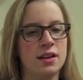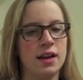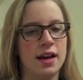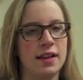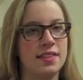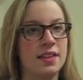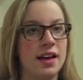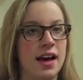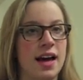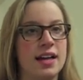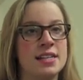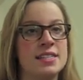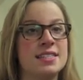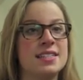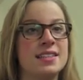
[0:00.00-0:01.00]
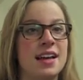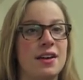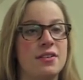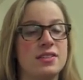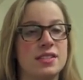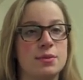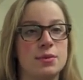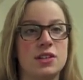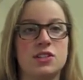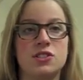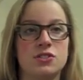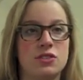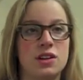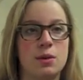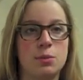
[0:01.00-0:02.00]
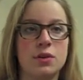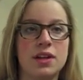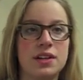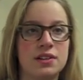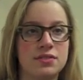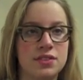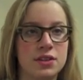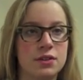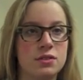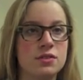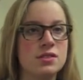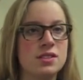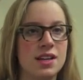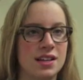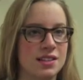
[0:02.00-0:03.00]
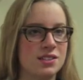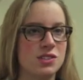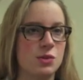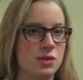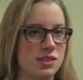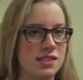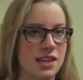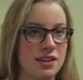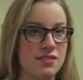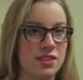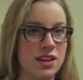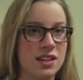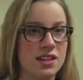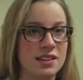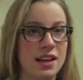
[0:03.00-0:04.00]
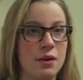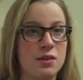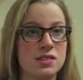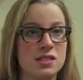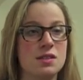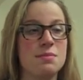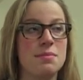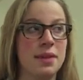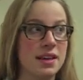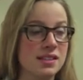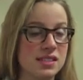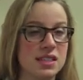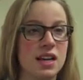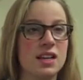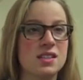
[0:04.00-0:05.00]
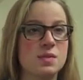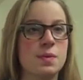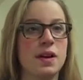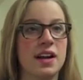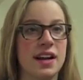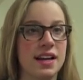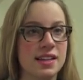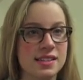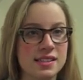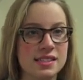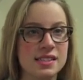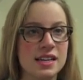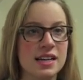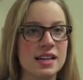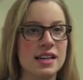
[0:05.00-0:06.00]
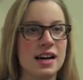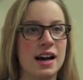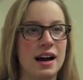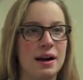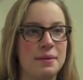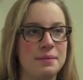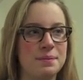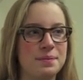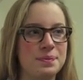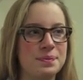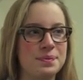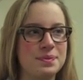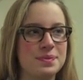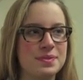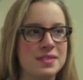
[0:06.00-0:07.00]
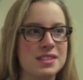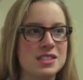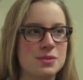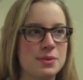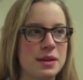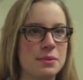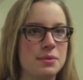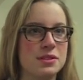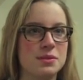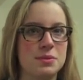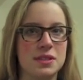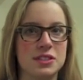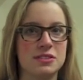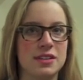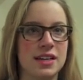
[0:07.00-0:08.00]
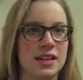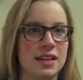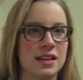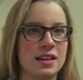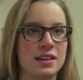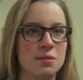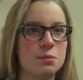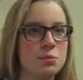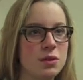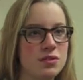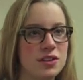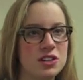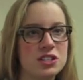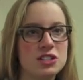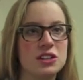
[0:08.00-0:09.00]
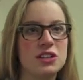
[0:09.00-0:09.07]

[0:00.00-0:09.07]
at the end, I was able to do a couple interviews, and so was David, and that was an amazing experience um, to be able to be doing professional